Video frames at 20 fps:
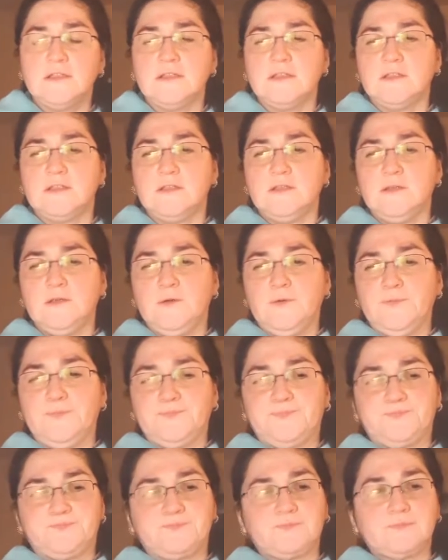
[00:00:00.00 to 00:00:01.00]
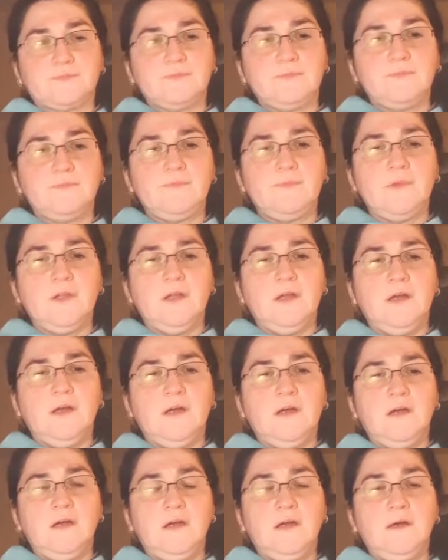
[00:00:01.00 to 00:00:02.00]
So,
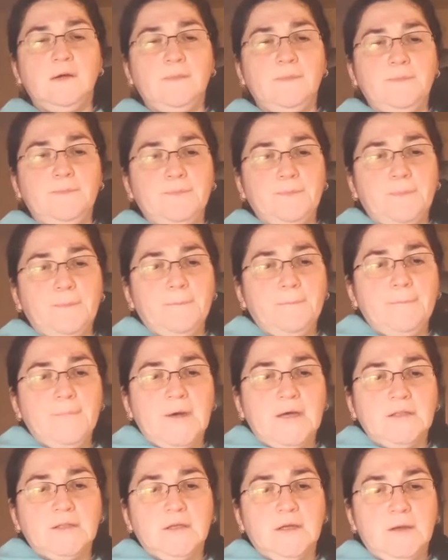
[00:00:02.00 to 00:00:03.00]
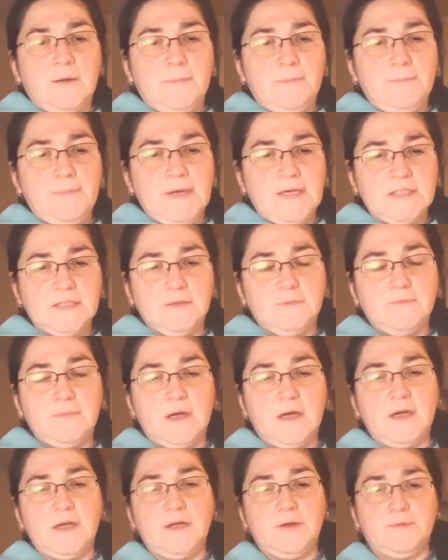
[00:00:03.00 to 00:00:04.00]
um, but based on
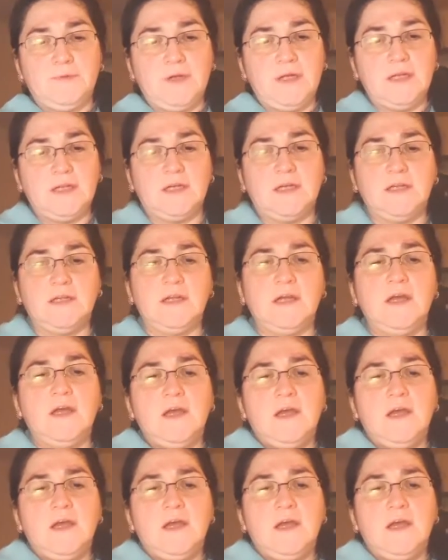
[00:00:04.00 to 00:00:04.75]
my reading,